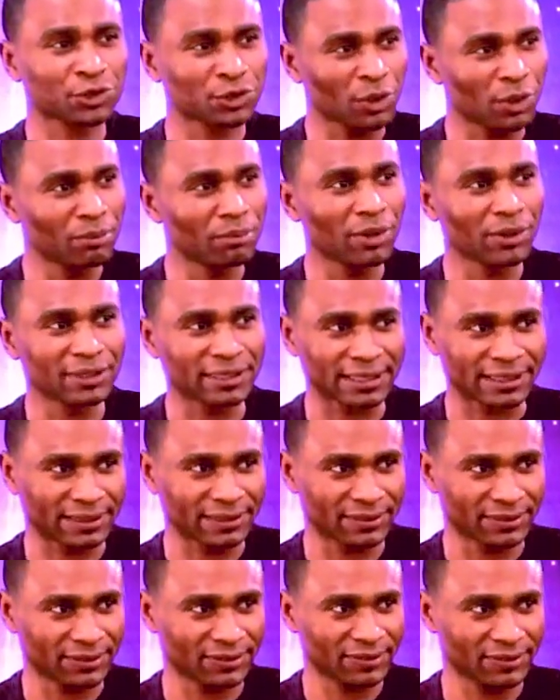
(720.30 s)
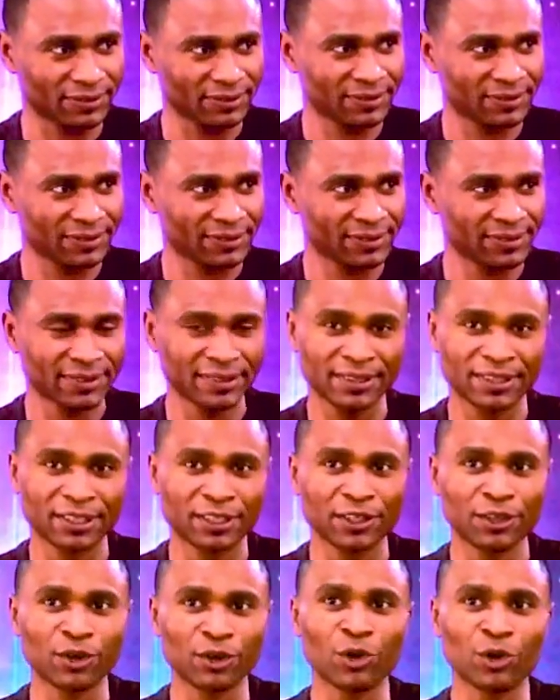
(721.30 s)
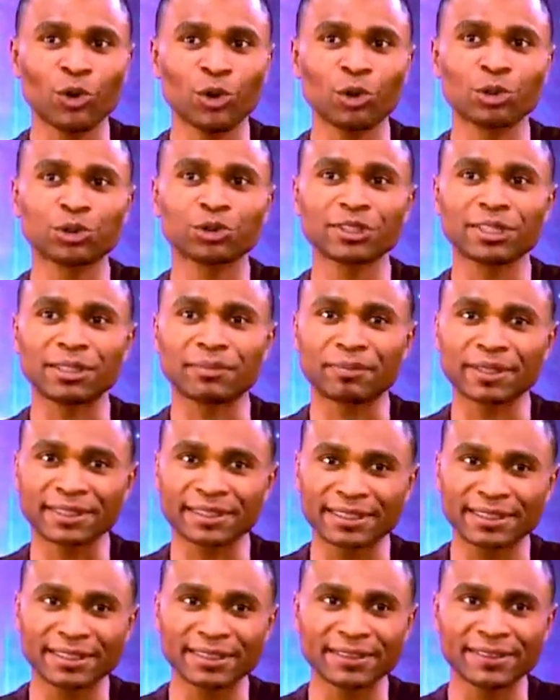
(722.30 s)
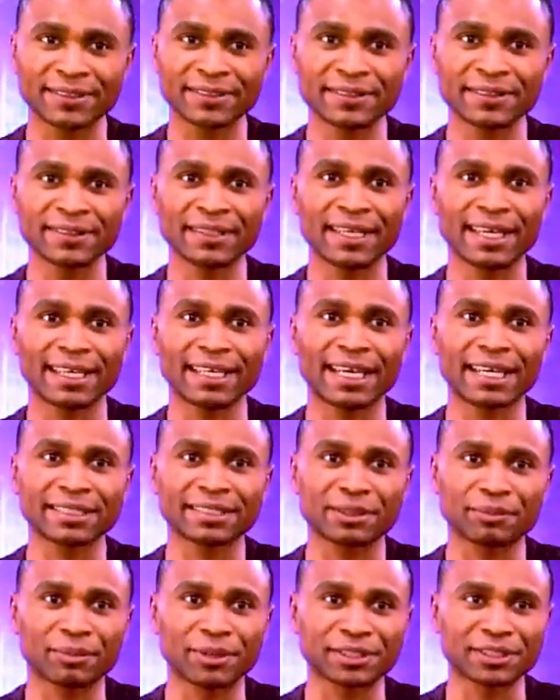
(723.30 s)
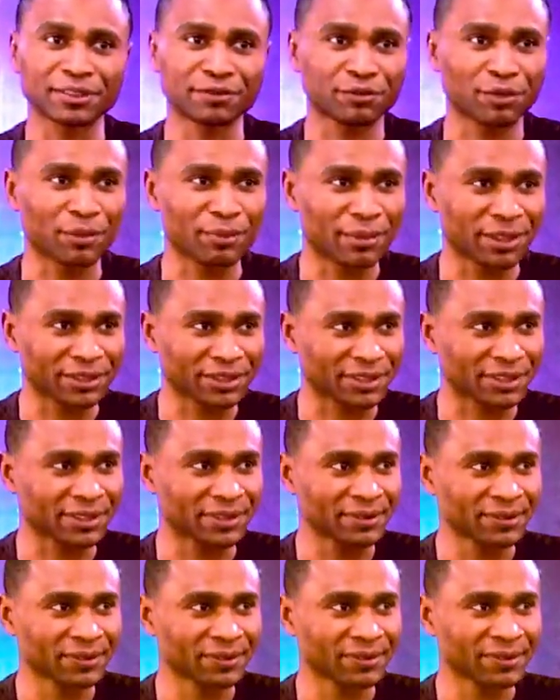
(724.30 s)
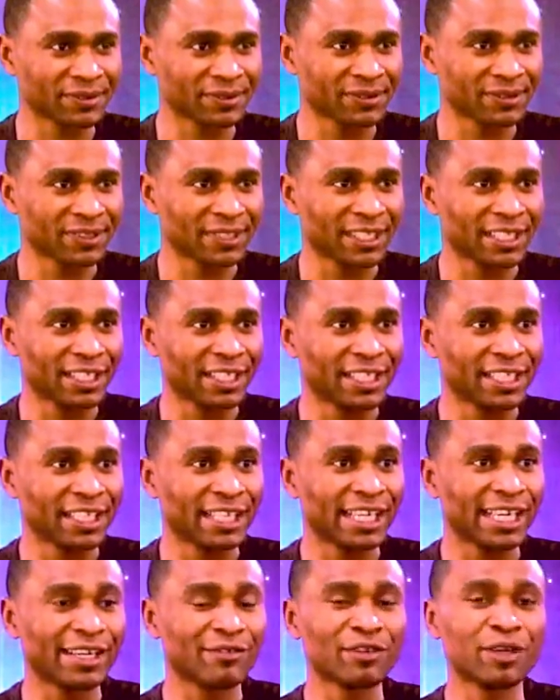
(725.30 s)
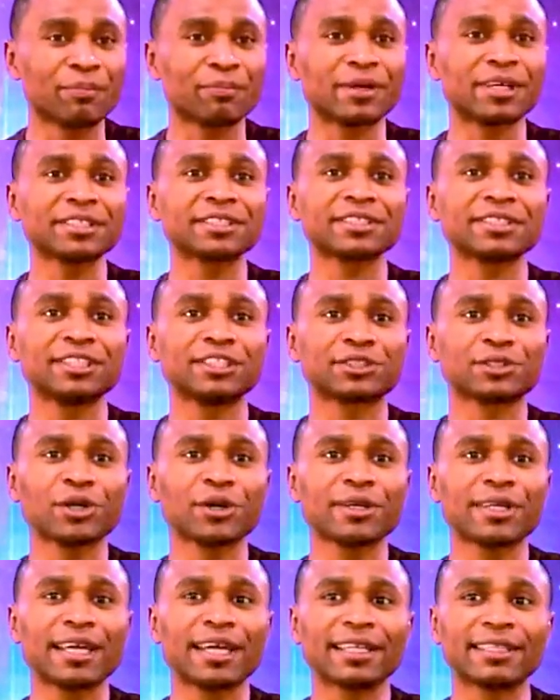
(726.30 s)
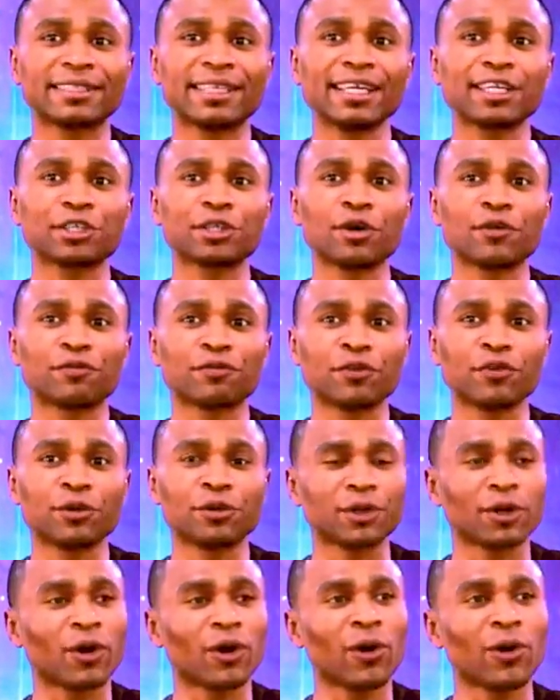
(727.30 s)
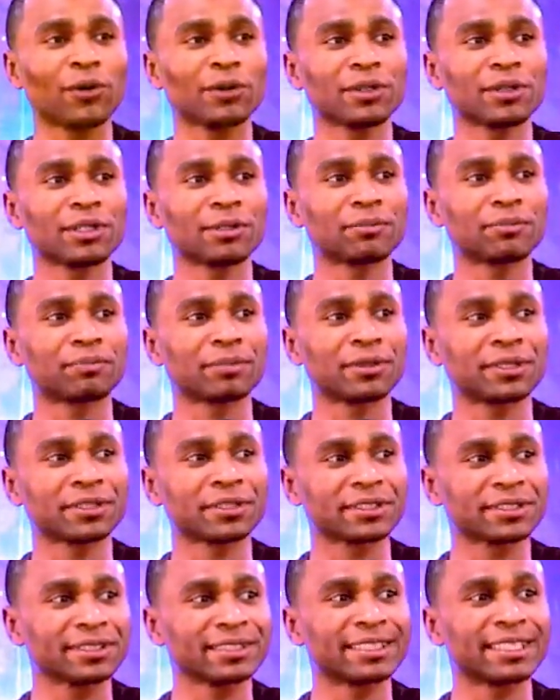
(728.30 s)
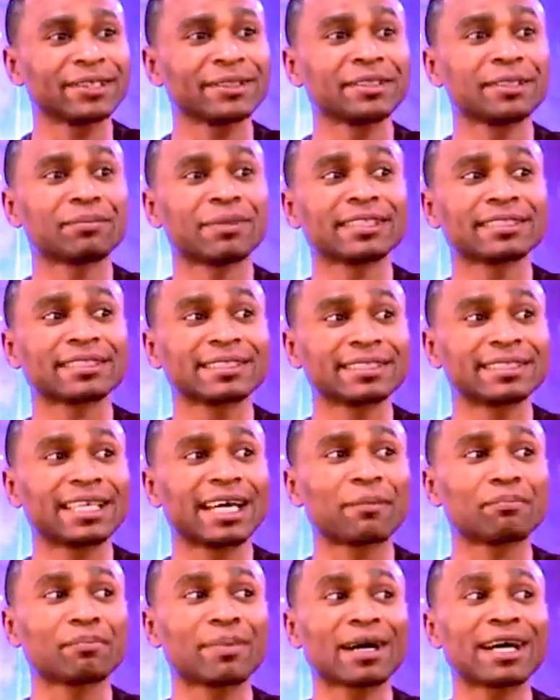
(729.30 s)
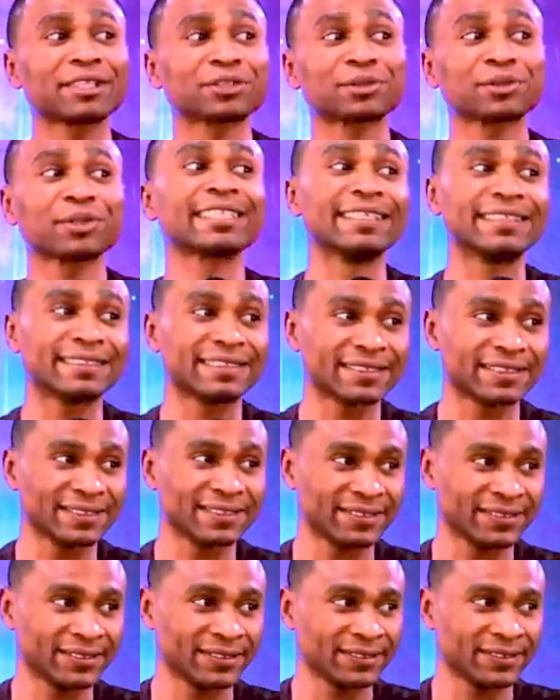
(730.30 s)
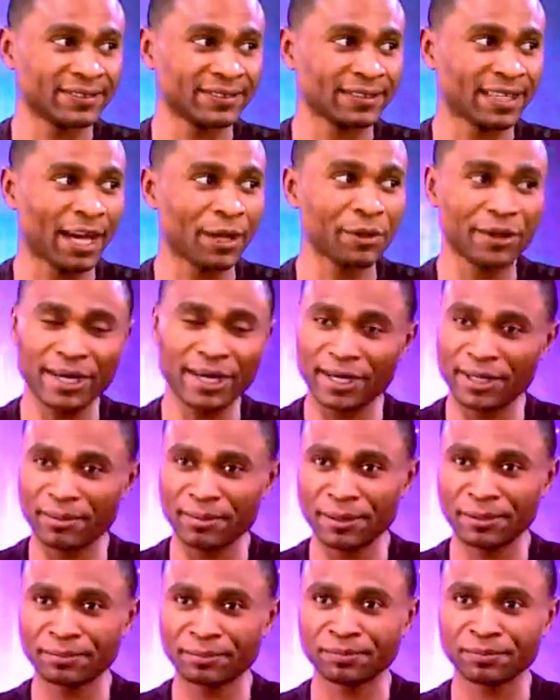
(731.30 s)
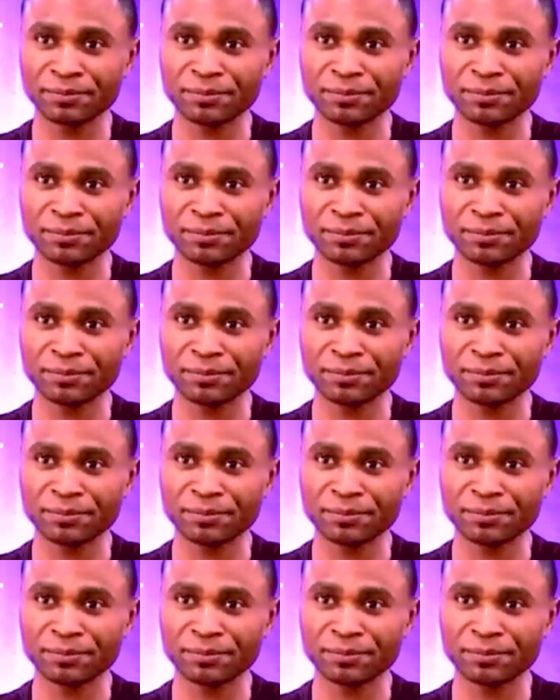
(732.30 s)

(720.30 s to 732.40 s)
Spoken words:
somebody, go to the person and ask the person for mercy. If the person is not here, take your phone, call the person, tell the person that pastor said. Are you hearing me?